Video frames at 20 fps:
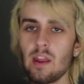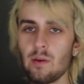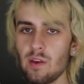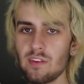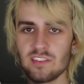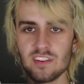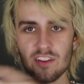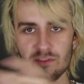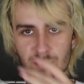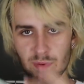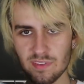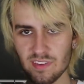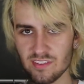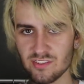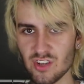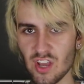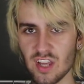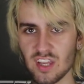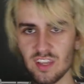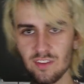Anyways, enough about
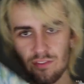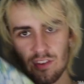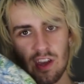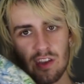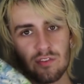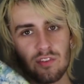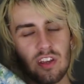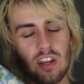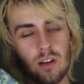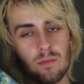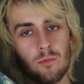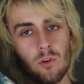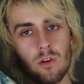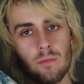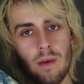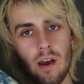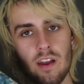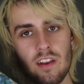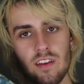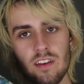this jacket. If you guys want to hear more
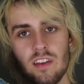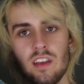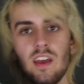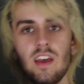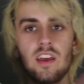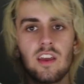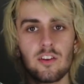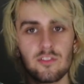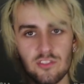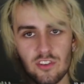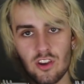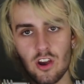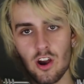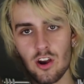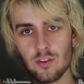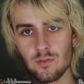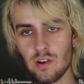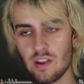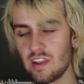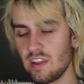about it, here's a
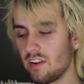card right